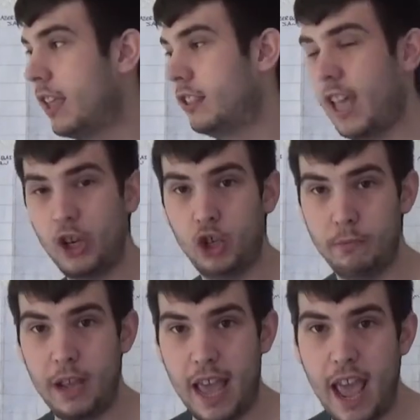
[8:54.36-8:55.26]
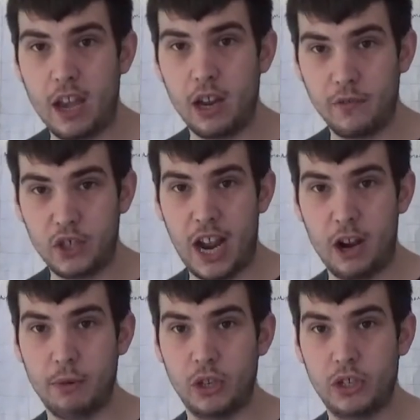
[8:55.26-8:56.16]
they should be ahead of
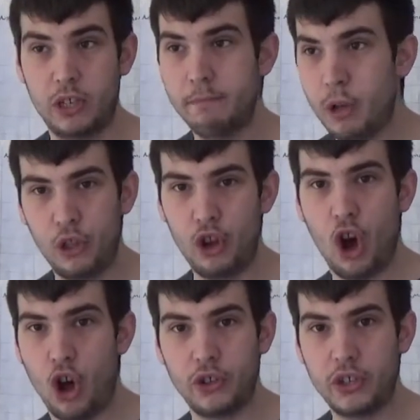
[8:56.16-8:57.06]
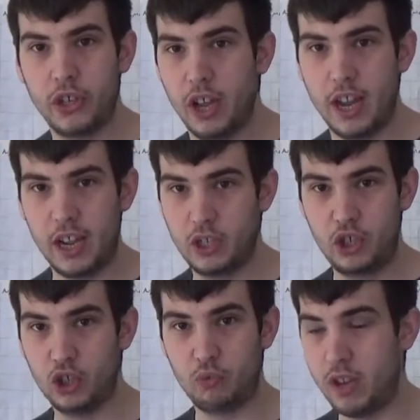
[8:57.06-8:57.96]
Saubers, but they're not. And it's
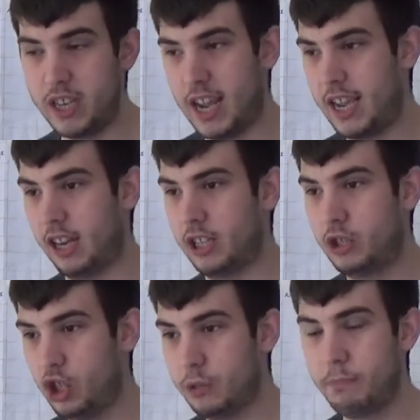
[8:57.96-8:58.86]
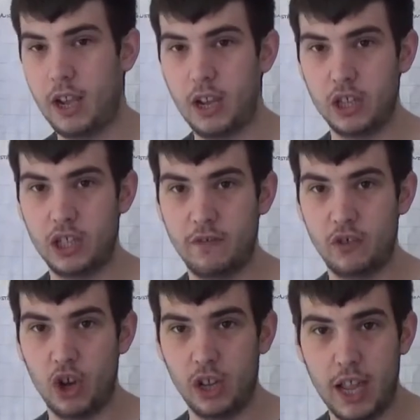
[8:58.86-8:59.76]
just ridiculous, just because they've
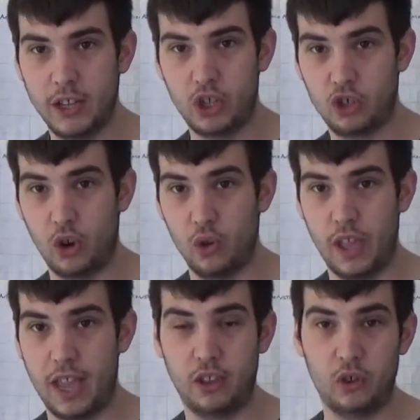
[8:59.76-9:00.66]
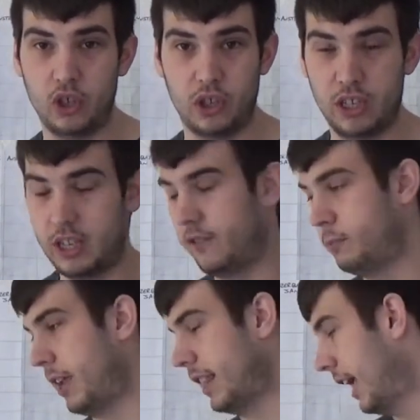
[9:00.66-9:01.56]
got Lance Stroll there that doesn't deserve
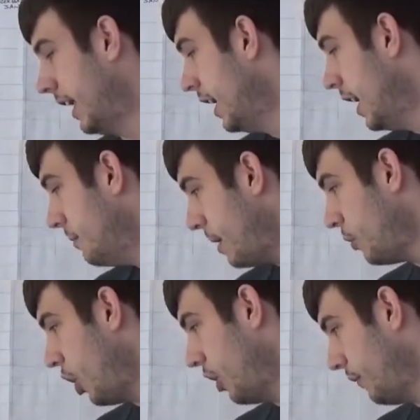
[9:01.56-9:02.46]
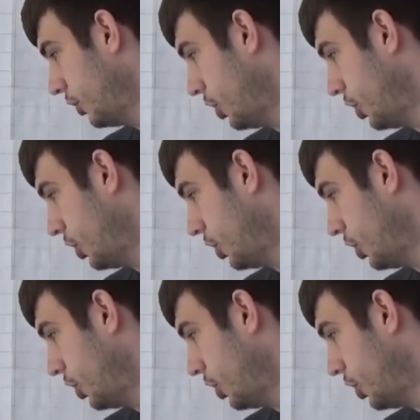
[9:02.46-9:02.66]
to be there. But I'm going off on